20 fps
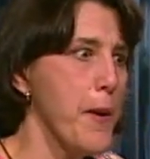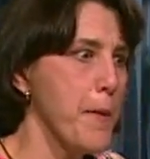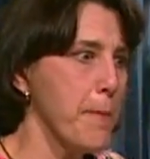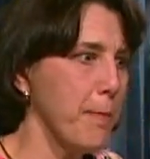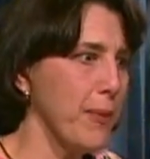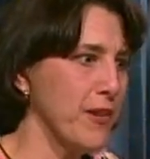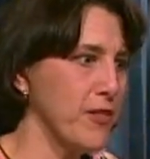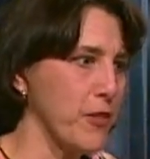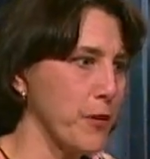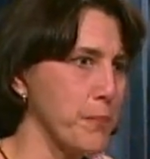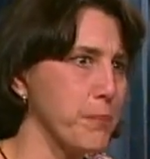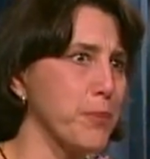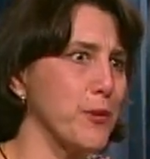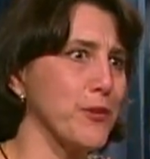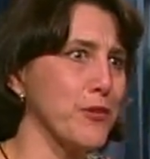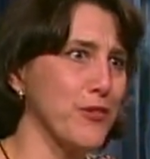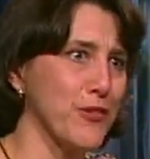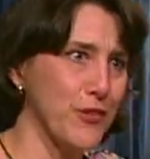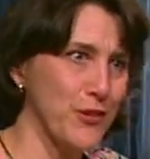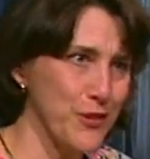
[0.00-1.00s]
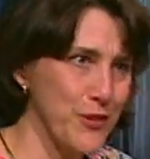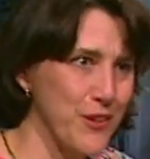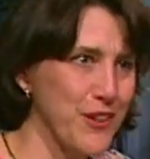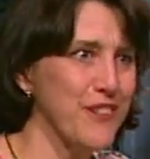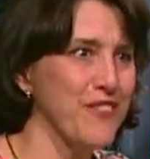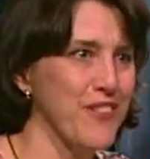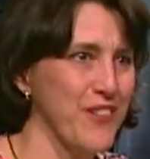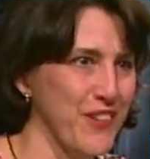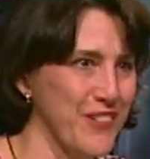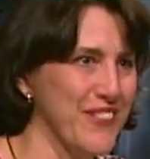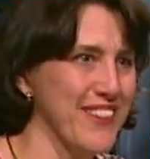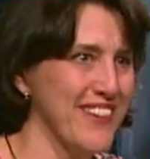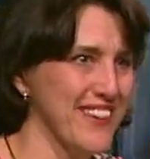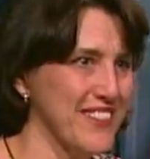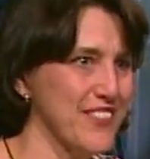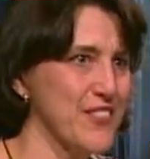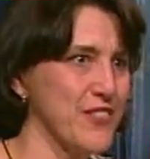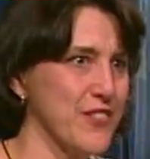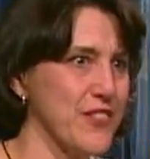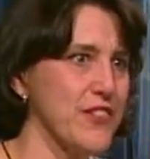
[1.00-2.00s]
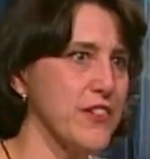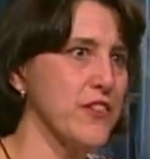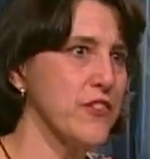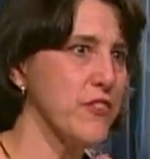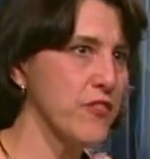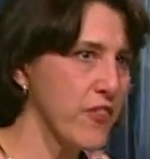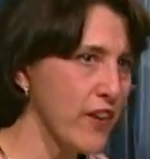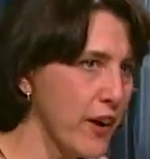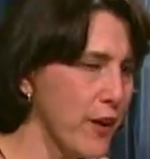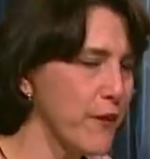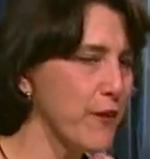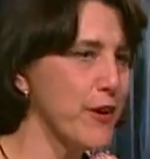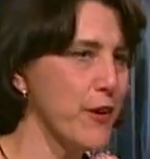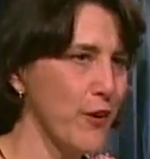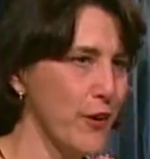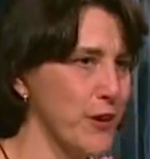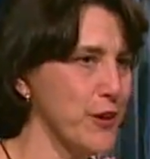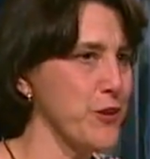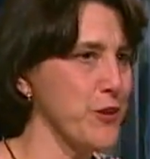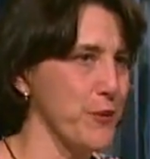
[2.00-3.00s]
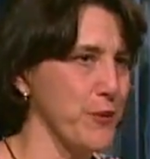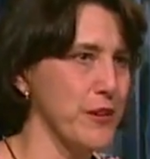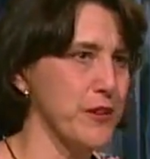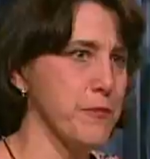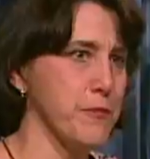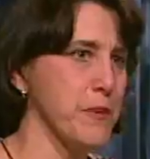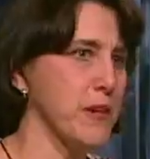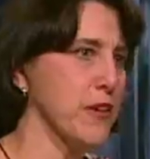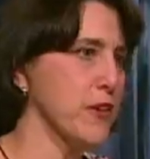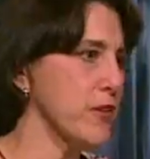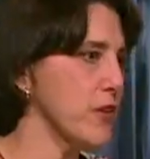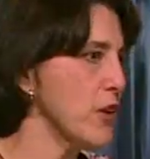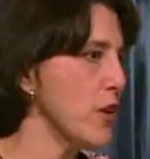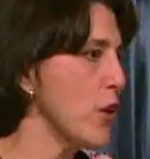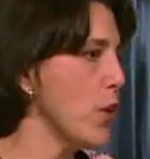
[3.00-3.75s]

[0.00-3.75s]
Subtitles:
But the pursuit of those answers is very arduous because